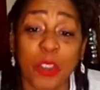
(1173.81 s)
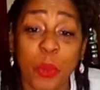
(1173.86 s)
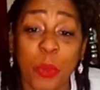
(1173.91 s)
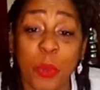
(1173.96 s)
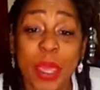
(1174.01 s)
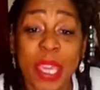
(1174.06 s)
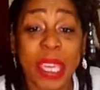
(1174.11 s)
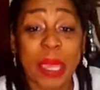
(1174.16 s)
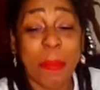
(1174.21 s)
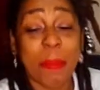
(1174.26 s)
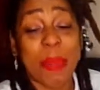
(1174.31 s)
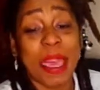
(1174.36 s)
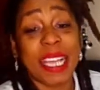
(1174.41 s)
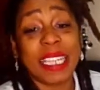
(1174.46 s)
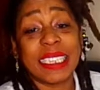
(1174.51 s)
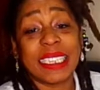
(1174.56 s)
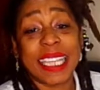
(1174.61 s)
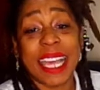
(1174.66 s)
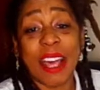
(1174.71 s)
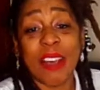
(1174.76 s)
can make
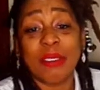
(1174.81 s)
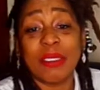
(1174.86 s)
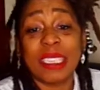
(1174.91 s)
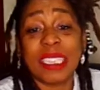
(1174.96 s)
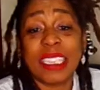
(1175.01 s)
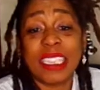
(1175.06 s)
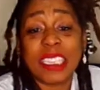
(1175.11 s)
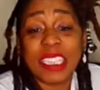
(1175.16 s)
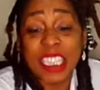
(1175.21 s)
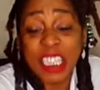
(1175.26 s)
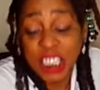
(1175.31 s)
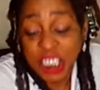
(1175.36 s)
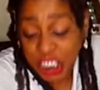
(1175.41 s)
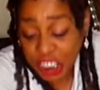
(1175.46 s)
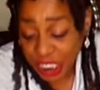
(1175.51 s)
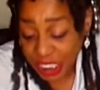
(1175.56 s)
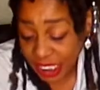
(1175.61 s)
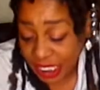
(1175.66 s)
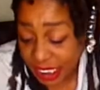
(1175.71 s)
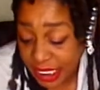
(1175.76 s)
sound
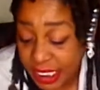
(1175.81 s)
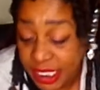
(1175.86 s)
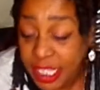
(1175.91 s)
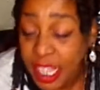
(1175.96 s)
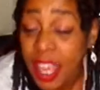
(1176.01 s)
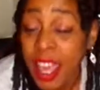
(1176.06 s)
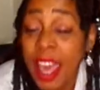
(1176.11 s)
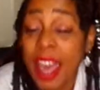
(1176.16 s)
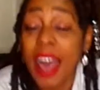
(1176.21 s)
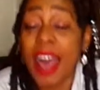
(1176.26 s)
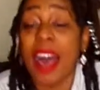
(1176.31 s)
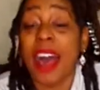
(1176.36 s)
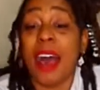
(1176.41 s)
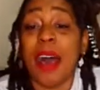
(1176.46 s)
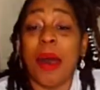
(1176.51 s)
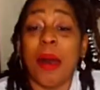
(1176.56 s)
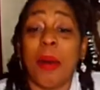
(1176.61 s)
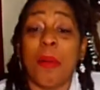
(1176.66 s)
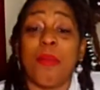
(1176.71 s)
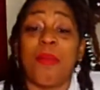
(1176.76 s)
decisions
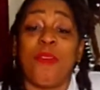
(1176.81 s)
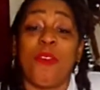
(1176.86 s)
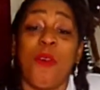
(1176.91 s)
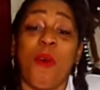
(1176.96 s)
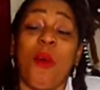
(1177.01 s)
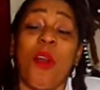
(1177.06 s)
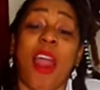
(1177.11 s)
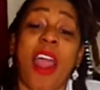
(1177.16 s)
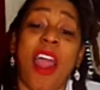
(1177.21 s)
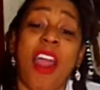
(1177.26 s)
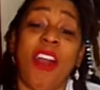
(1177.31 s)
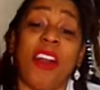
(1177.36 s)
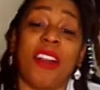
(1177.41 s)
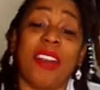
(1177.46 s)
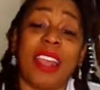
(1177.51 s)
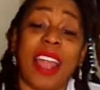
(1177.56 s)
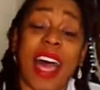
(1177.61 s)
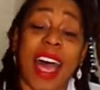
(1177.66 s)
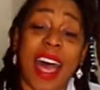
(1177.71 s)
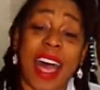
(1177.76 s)
for our
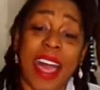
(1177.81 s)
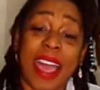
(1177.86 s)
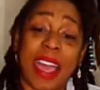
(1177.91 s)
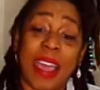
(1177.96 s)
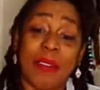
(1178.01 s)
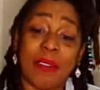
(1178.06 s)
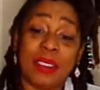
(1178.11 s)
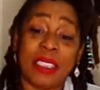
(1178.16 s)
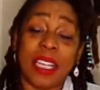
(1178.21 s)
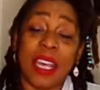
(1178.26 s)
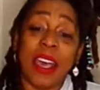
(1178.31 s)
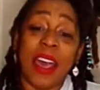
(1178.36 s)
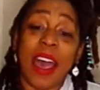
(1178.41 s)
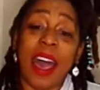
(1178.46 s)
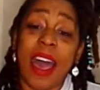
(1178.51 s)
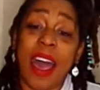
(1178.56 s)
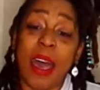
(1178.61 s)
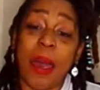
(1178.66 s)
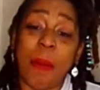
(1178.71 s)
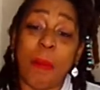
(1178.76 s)
lives,
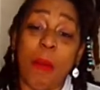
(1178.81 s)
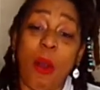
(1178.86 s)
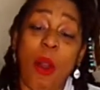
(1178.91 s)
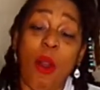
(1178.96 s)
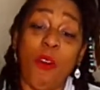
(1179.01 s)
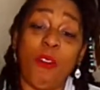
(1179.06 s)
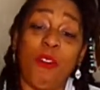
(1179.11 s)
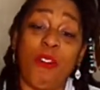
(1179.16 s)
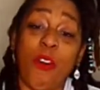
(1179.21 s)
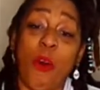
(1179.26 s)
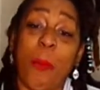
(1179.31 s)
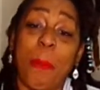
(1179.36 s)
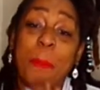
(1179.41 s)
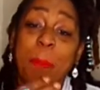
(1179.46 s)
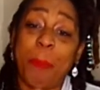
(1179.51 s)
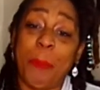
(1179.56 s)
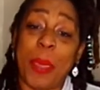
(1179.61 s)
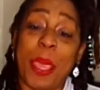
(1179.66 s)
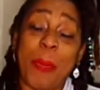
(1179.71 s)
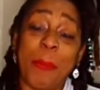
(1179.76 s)
for
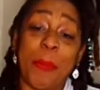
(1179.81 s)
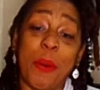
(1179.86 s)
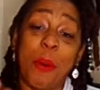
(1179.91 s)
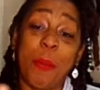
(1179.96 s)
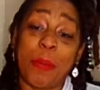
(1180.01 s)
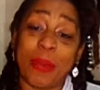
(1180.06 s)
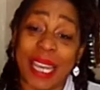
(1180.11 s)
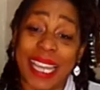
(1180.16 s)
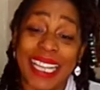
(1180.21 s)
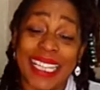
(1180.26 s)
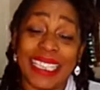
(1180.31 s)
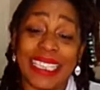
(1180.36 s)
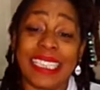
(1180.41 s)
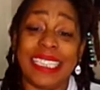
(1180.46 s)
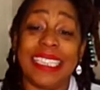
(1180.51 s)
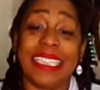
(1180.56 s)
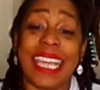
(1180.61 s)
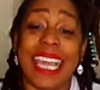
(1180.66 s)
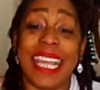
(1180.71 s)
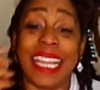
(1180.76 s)
people,
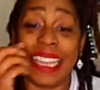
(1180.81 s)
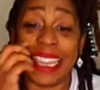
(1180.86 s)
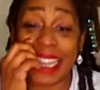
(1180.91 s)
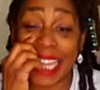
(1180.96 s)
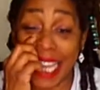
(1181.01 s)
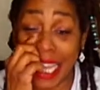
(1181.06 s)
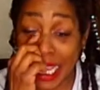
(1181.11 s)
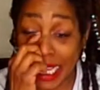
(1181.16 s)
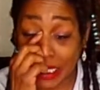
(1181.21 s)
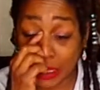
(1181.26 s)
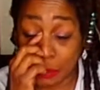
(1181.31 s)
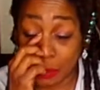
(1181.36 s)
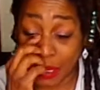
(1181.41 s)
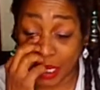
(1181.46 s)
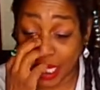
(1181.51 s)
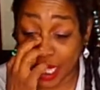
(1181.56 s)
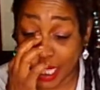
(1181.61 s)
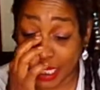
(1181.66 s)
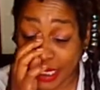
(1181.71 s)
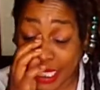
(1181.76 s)
places, and things?
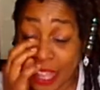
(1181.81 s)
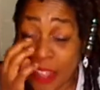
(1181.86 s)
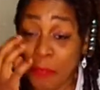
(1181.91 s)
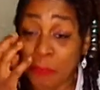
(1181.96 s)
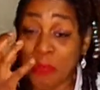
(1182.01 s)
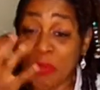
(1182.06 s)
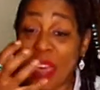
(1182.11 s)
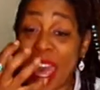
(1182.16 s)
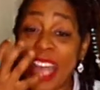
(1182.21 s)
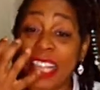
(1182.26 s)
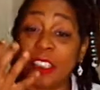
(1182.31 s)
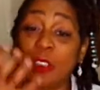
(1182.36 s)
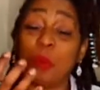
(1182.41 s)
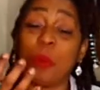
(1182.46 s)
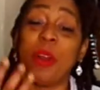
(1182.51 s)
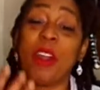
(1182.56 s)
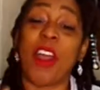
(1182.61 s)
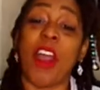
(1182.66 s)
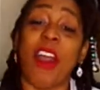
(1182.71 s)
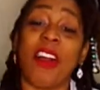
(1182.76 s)
Because that's
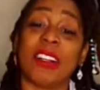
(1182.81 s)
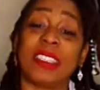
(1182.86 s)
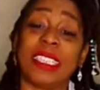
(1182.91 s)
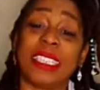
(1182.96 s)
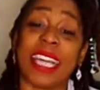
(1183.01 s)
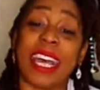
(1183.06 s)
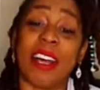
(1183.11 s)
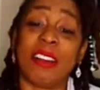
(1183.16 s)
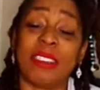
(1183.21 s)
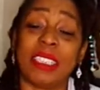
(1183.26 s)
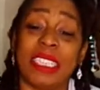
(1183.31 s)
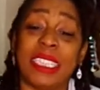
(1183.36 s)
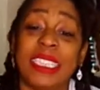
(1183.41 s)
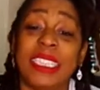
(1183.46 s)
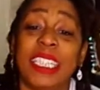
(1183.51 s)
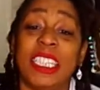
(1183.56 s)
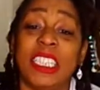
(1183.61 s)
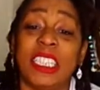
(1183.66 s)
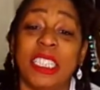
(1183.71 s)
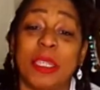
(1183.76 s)
where our sound
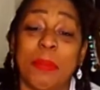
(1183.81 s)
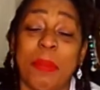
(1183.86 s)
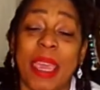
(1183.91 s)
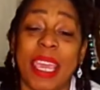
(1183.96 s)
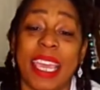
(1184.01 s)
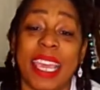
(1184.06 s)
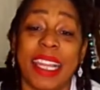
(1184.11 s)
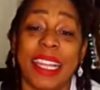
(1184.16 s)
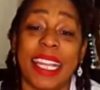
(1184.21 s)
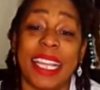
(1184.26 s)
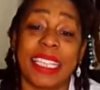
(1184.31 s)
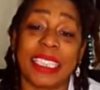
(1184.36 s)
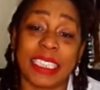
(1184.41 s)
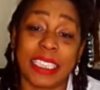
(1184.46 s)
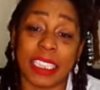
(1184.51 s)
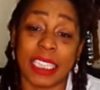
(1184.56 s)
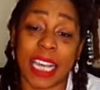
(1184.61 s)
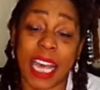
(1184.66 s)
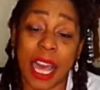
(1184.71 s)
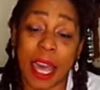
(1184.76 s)
decision making needs
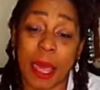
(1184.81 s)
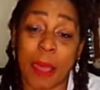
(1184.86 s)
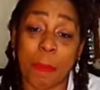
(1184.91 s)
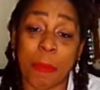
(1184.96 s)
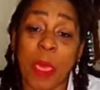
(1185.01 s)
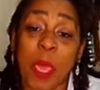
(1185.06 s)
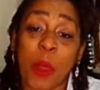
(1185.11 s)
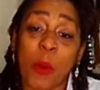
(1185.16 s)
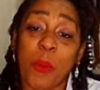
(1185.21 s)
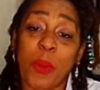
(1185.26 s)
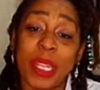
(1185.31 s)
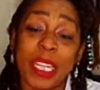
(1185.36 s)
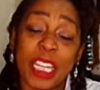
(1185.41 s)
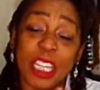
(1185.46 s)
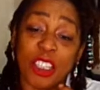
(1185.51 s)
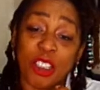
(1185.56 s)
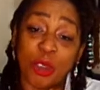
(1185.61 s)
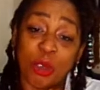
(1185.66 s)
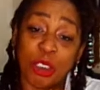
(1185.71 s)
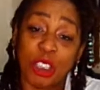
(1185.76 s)
to come. We need to